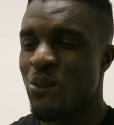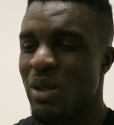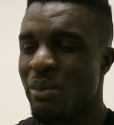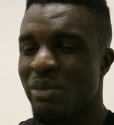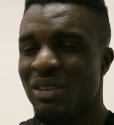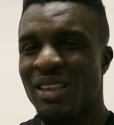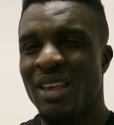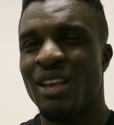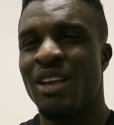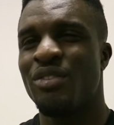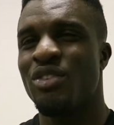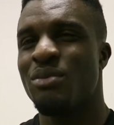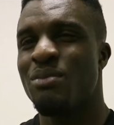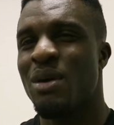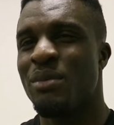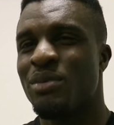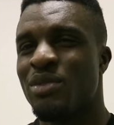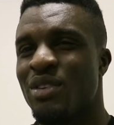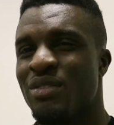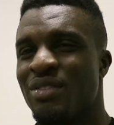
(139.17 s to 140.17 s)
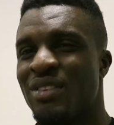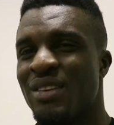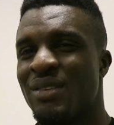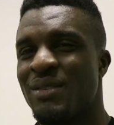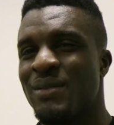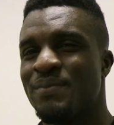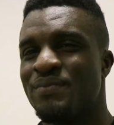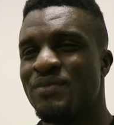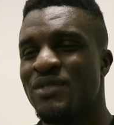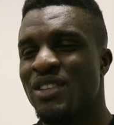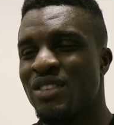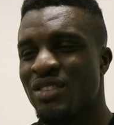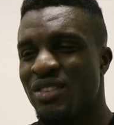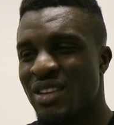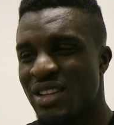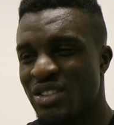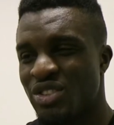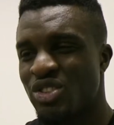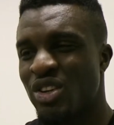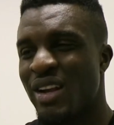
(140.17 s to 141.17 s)
Let me take a few months off,
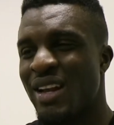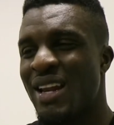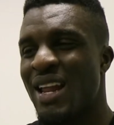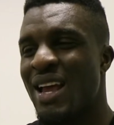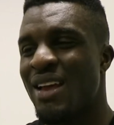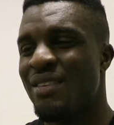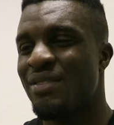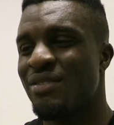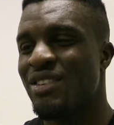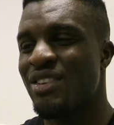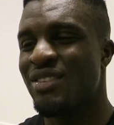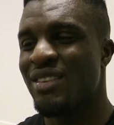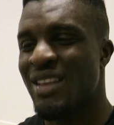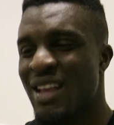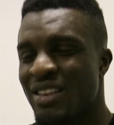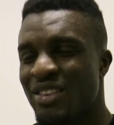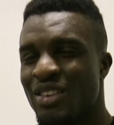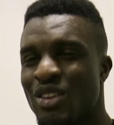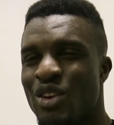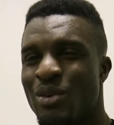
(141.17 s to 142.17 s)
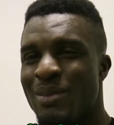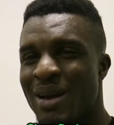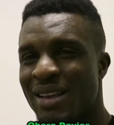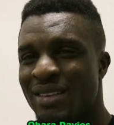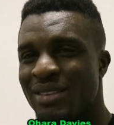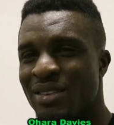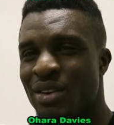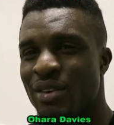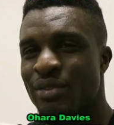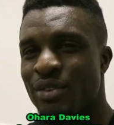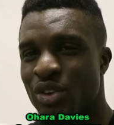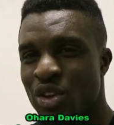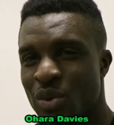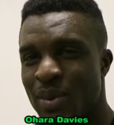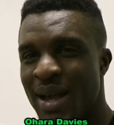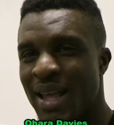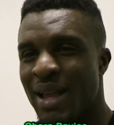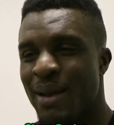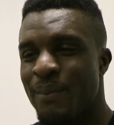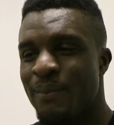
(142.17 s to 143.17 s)
just to enjoy life, just to get to know myself,
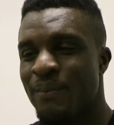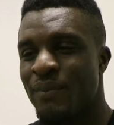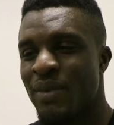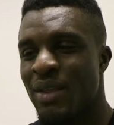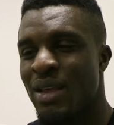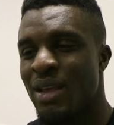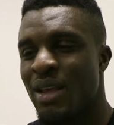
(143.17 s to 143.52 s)
who I am,